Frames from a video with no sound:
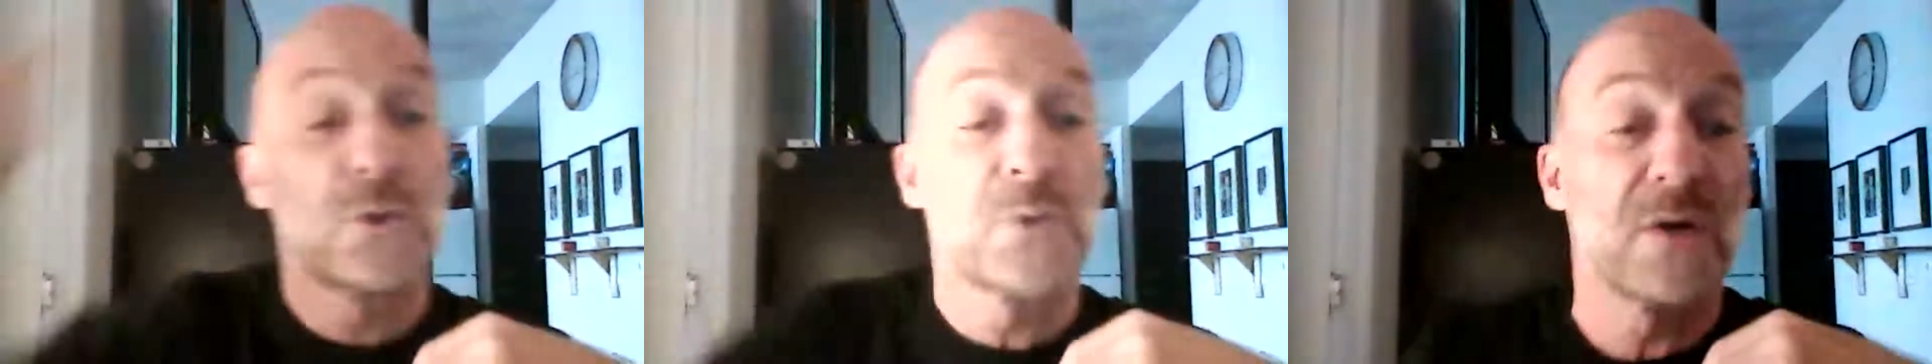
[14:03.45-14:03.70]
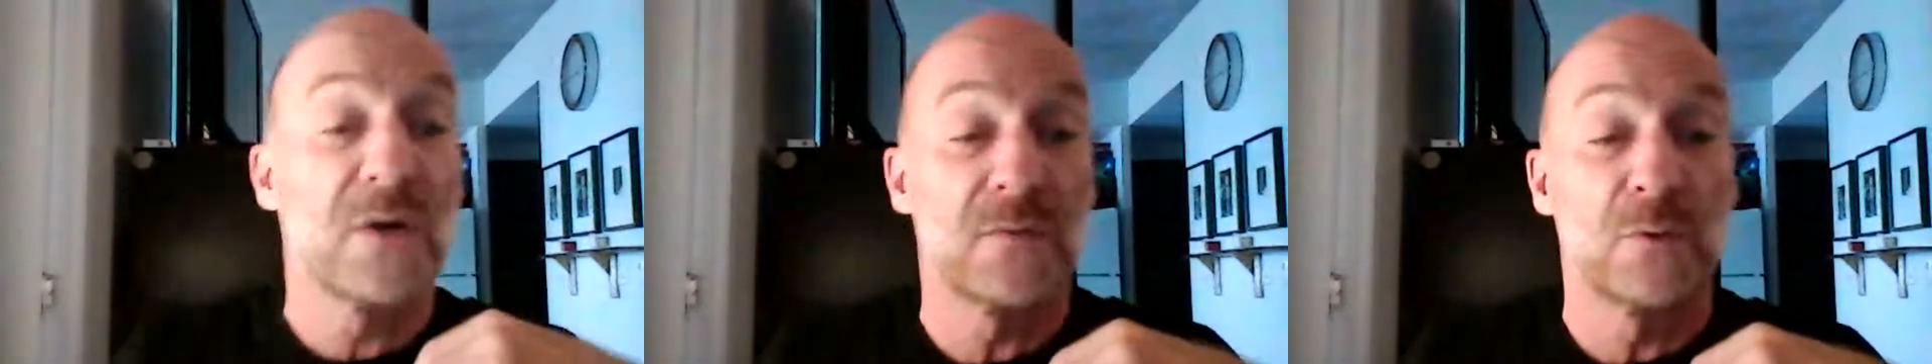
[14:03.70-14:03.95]

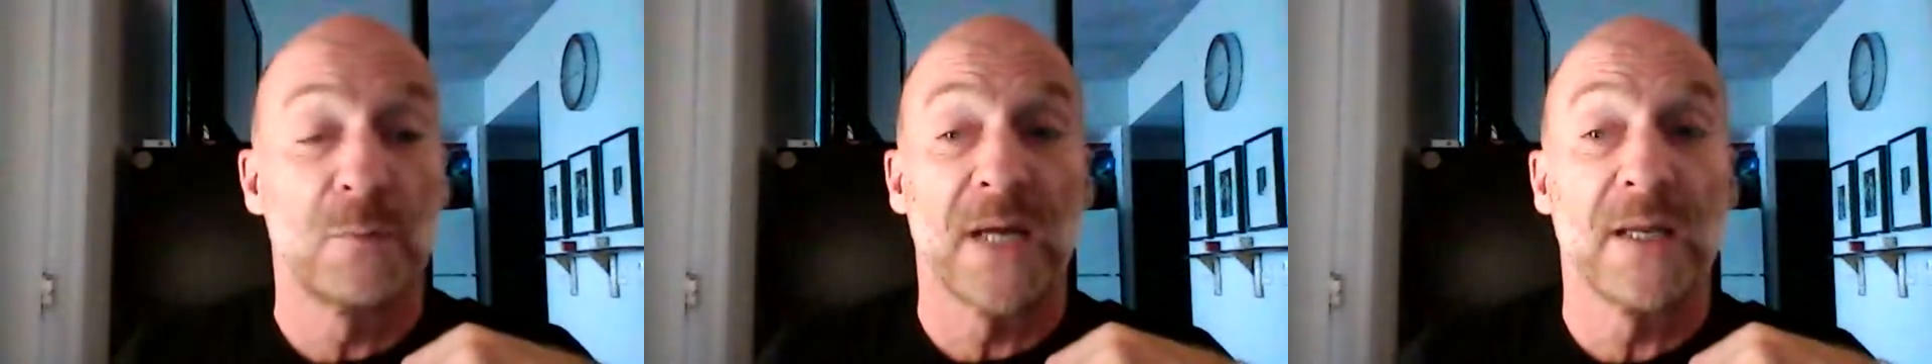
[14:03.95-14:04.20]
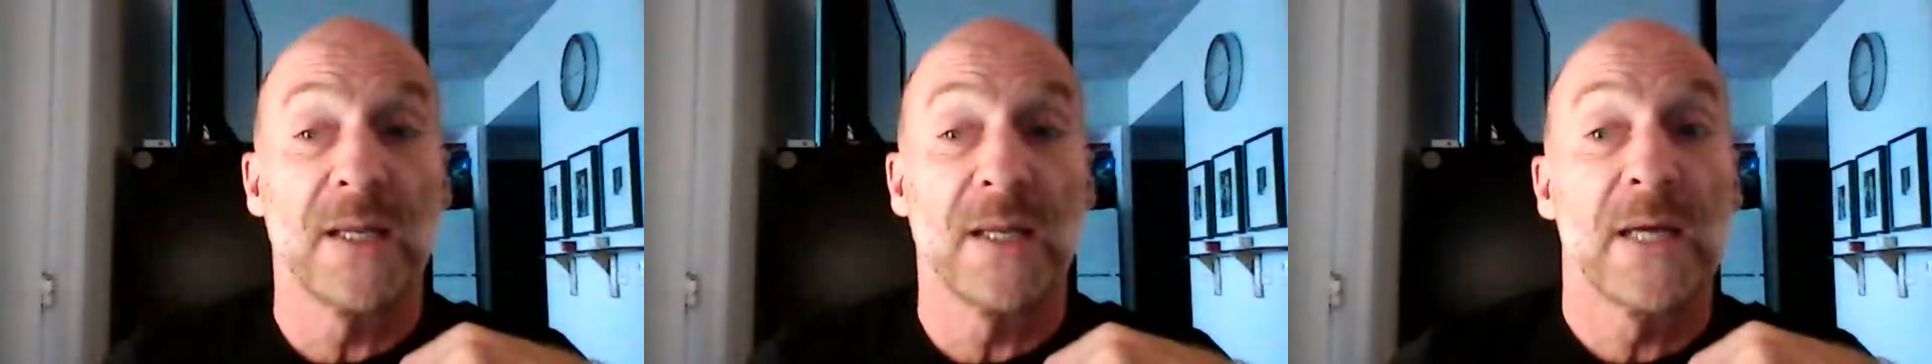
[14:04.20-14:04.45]
very raw
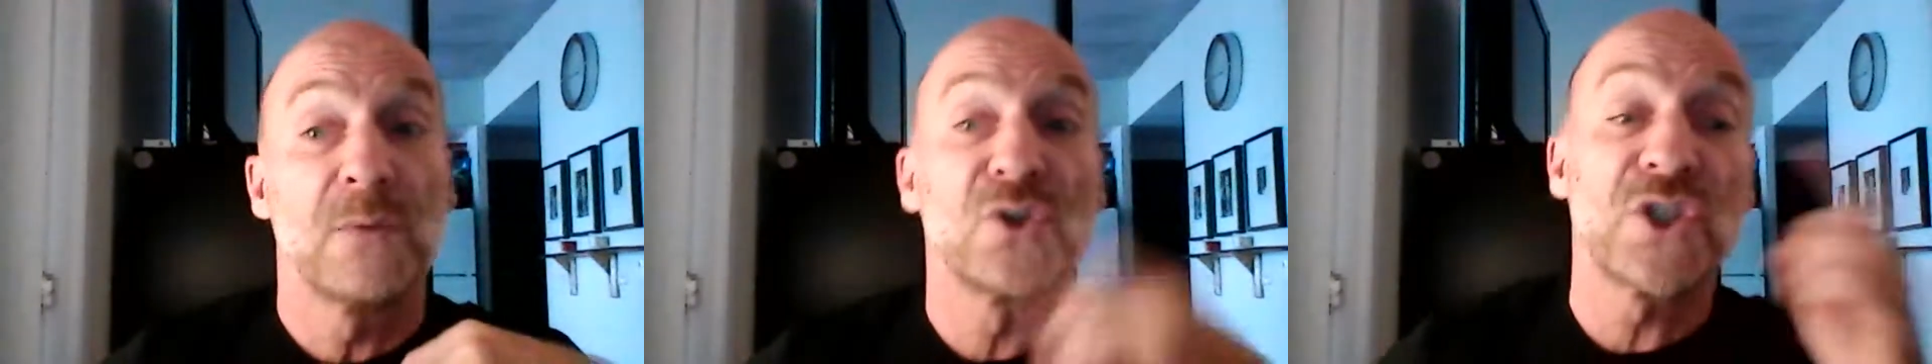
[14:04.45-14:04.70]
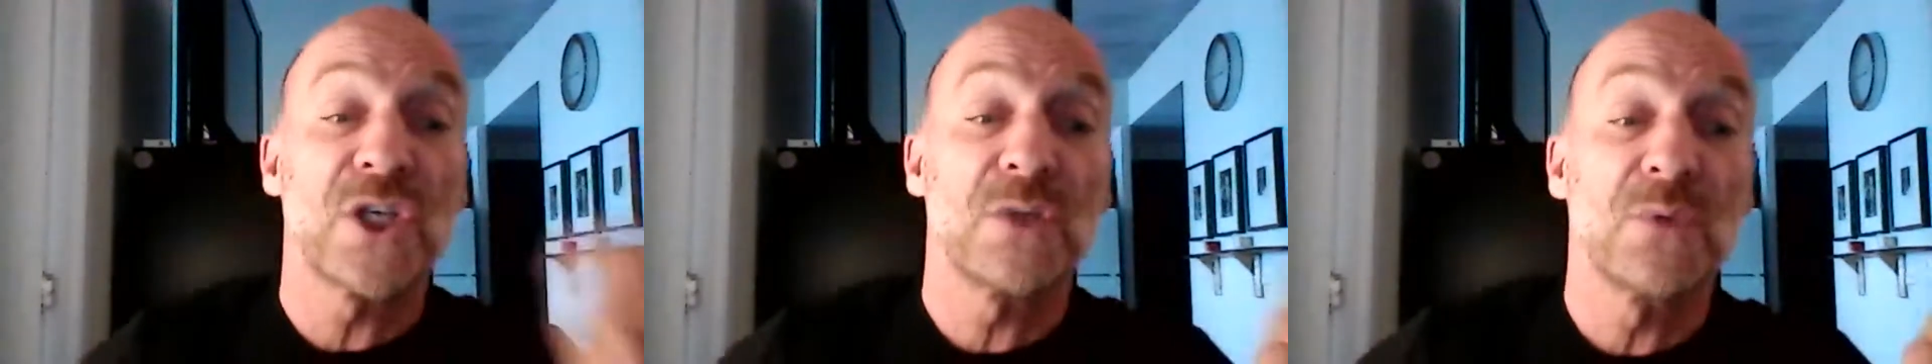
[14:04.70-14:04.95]
format.
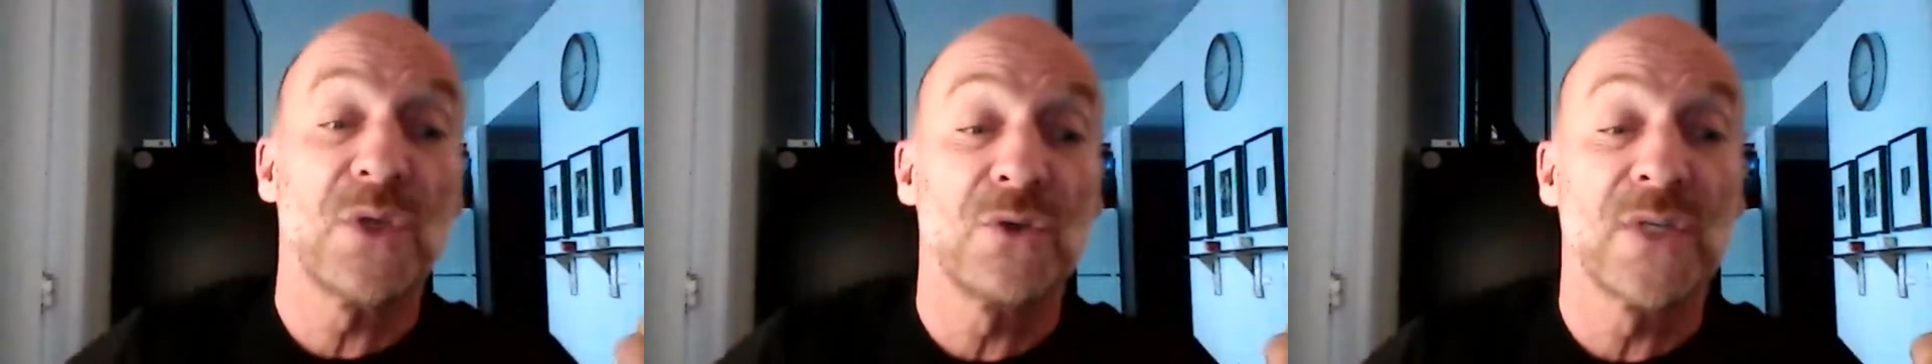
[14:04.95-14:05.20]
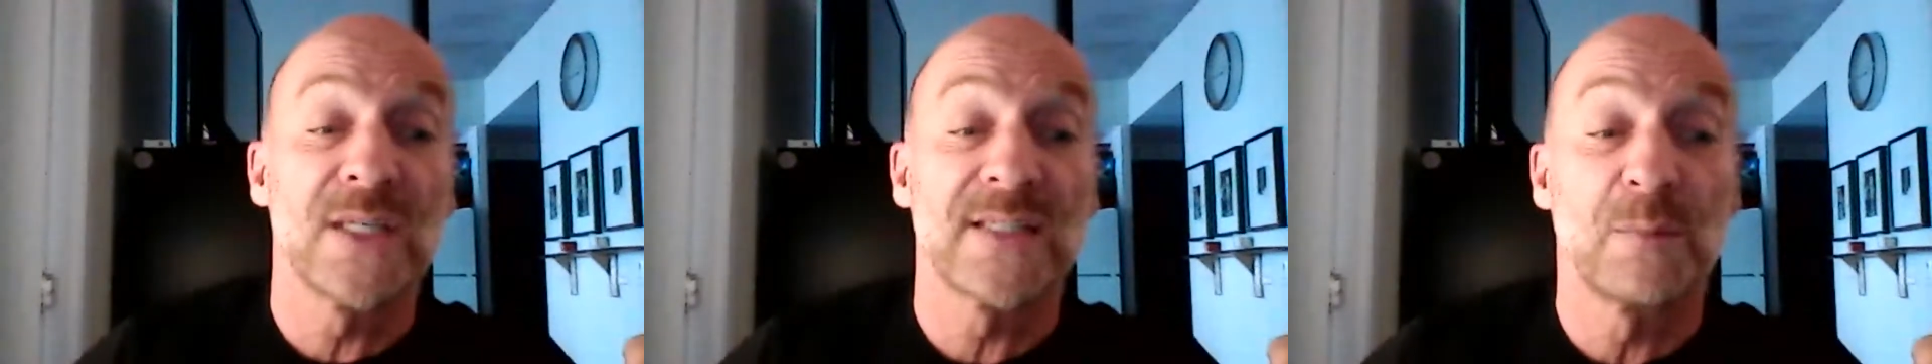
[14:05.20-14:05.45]
And I will
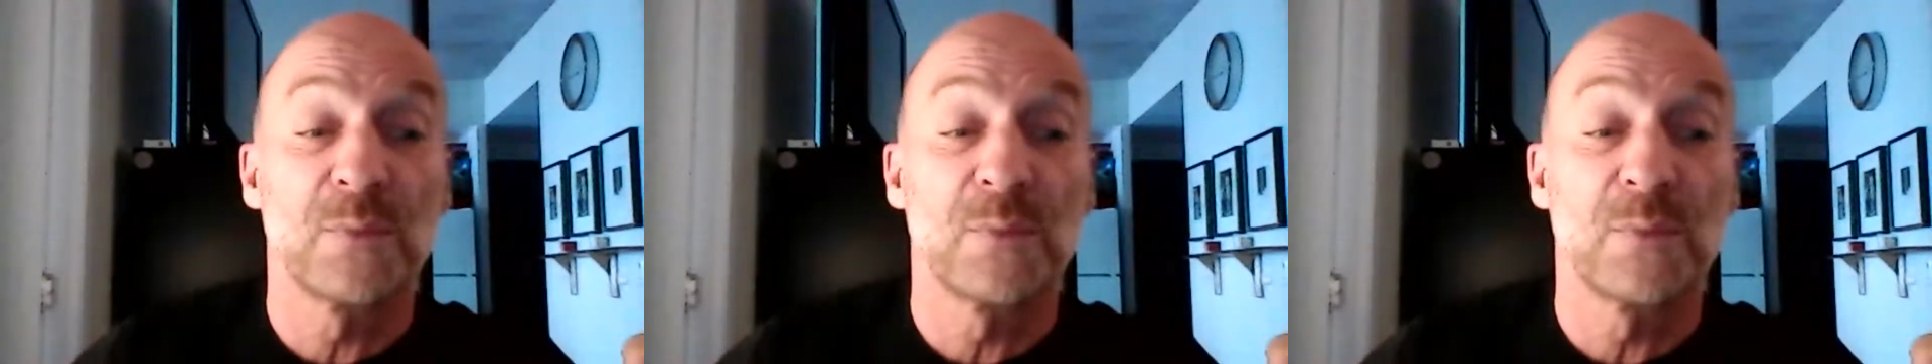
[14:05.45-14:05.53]
share with you